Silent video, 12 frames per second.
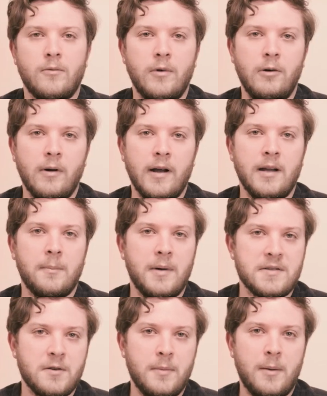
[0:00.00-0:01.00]
Rewriting
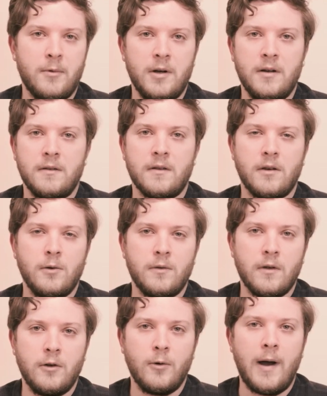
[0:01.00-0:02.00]
muscle memory to
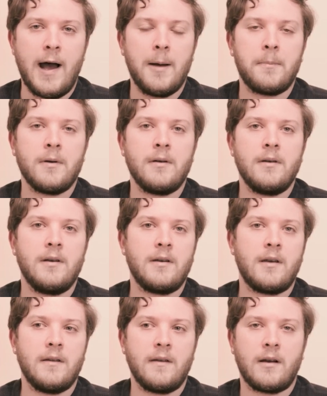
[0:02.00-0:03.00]
use a new app
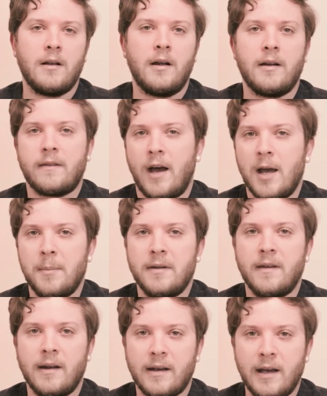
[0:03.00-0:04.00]
can take a lot of time and
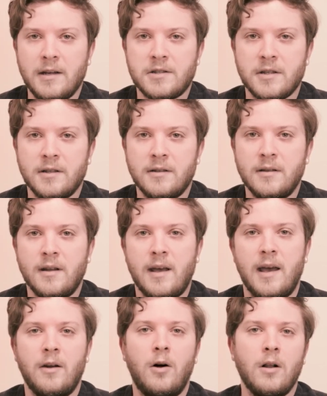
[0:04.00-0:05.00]
dedication,
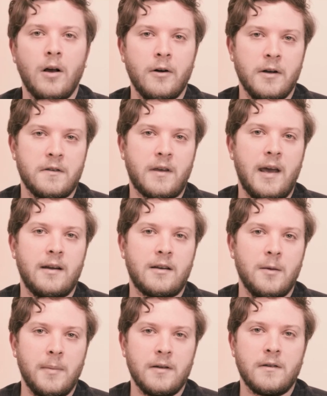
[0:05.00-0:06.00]
and all artists can't
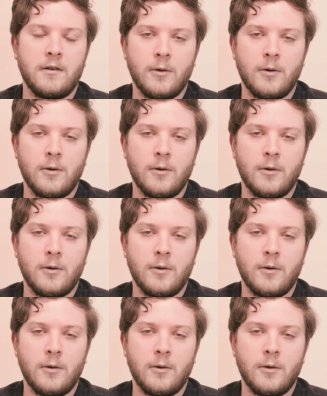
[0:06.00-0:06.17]
commit to